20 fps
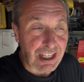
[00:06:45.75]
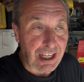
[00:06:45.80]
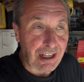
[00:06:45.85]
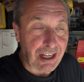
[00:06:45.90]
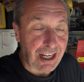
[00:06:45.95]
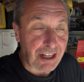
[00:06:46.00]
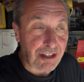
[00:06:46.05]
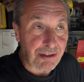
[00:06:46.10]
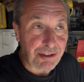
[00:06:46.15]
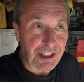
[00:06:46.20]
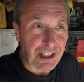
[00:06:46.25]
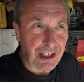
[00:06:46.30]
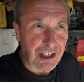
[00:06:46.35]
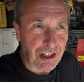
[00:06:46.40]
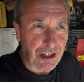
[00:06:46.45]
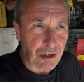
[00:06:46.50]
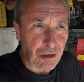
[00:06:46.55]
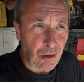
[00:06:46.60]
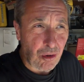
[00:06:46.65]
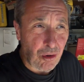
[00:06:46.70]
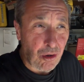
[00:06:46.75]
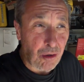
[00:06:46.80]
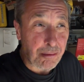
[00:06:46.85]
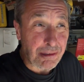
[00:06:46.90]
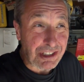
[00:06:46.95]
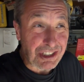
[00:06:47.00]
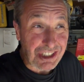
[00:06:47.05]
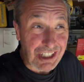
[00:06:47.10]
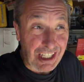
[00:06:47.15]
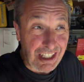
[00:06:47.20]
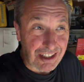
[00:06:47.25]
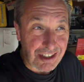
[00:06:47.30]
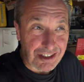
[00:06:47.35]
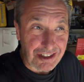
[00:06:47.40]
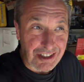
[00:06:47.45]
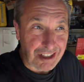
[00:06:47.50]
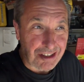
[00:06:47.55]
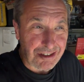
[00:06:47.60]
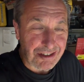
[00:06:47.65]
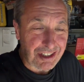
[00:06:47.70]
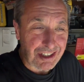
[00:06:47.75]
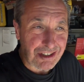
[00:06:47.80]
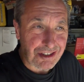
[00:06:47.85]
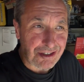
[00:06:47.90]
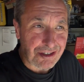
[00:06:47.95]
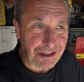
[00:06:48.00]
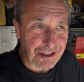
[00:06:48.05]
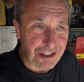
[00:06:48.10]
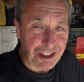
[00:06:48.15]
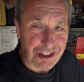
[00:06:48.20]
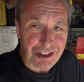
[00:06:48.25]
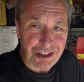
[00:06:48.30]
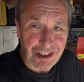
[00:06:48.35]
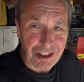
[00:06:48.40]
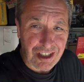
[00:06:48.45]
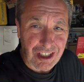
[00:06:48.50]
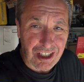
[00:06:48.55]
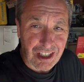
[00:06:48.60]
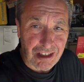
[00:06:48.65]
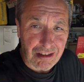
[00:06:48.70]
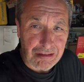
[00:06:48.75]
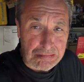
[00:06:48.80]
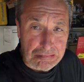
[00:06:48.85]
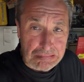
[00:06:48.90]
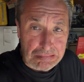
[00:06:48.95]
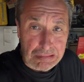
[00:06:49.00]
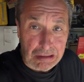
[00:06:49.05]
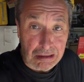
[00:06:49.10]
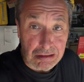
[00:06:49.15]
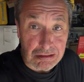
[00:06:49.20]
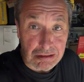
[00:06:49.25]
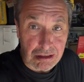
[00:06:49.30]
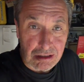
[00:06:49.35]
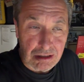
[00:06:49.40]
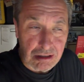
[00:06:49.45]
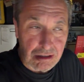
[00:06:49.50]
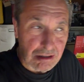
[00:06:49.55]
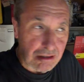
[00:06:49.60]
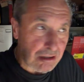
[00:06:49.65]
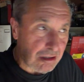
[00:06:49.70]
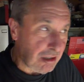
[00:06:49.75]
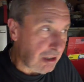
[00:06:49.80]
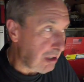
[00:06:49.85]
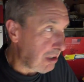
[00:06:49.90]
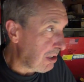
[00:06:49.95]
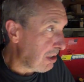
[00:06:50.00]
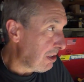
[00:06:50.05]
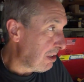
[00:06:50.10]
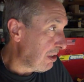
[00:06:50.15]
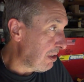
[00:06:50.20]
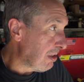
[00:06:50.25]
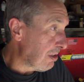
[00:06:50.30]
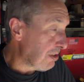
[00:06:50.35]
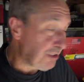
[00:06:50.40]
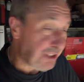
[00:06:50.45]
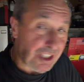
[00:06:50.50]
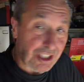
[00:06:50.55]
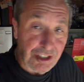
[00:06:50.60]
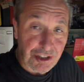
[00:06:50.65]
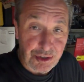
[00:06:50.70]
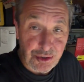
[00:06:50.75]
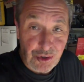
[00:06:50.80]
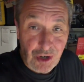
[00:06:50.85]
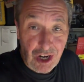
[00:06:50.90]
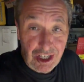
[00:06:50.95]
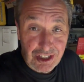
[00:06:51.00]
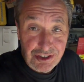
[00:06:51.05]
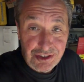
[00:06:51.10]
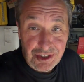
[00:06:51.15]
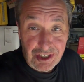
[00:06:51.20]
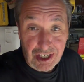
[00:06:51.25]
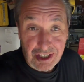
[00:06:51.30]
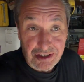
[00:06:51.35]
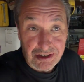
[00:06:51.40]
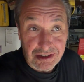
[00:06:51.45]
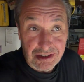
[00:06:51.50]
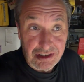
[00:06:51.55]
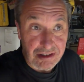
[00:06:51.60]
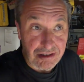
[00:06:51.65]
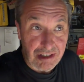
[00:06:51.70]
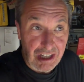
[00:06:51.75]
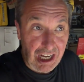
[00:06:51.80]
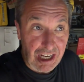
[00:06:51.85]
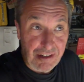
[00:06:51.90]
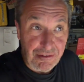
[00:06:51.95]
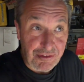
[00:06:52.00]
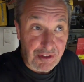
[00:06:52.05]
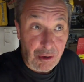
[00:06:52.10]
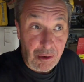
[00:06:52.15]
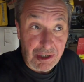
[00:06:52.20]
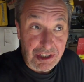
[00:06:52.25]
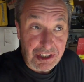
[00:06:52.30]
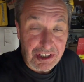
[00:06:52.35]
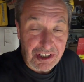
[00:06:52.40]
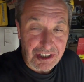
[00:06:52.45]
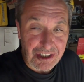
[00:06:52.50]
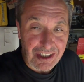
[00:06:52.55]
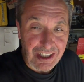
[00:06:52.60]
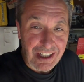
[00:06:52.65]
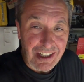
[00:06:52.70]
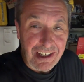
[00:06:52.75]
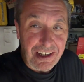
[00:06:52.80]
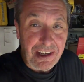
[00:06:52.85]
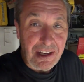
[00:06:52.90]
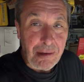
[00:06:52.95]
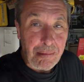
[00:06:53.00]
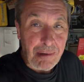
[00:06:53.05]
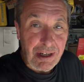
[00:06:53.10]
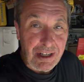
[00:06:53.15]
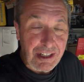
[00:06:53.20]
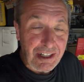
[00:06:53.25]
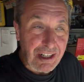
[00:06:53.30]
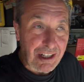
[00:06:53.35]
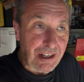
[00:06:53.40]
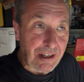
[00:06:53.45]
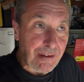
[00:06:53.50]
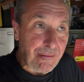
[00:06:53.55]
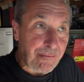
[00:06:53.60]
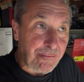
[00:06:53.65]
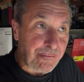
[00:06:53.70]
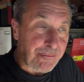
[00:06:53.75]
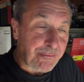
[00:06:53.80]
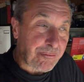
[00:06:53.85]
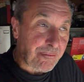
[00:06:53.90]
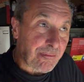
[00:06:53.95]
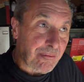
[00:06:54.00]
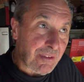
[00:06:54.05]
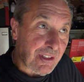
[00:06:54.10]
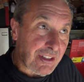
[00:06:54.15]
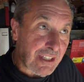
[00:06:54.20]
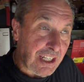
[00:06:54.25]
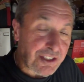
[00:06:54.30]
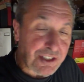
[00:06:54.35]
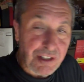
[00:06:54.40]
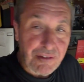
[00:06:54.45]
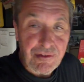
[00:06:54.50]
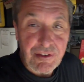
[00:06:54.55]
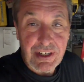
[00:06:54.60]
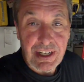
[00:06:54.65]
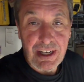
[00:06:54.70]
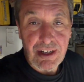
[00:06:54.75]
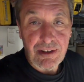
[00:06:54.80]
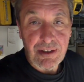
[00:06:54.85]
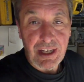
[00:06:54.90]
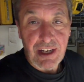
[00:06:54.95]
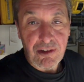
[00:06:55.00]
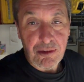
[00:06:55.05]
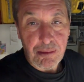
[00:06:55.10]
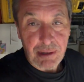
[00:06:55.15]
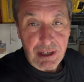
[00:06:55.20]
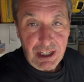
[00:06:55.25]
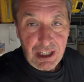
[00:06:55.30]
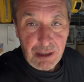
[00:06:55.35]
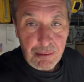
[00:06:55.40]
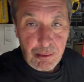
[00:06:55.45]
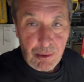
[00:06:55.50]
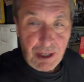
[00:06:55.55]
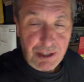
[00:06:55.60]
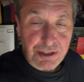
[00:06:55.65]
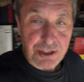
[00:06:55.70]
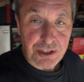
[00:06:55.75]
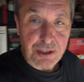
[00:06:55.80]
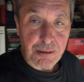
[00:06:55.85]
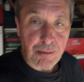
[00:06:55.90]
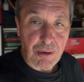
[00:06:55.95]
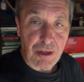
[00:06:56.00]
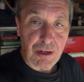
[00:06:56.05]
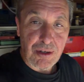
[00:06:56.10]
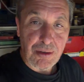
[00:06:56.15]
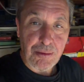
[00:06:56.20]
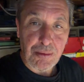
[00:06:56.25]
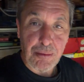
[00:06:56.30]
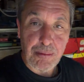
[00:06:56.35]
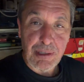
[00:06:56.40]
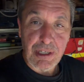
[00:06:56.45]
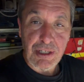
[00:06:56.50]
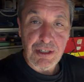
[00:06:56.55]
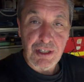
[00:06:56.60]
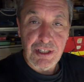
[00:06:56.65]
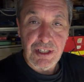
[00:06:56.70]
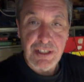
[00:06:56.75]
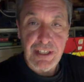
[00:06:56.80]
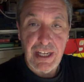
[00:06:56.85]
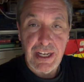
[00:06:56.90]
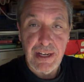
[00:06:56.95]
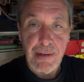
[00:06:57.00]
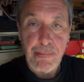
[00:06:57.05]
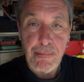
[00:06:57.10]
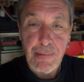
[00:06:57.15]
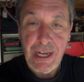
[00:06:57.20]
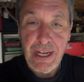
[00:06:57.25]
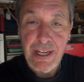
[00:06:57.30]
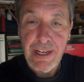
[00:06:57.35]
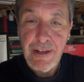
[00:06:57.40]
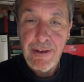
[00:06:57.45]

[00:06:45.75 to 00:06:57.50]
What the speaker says: I don't think it could all be stainless. I don't think there's such a thing. I don't know. Stainless rods? I don't know. I have no idea. But that's it for now. Everybody keep watching. Tomorrow will be another day. Bye.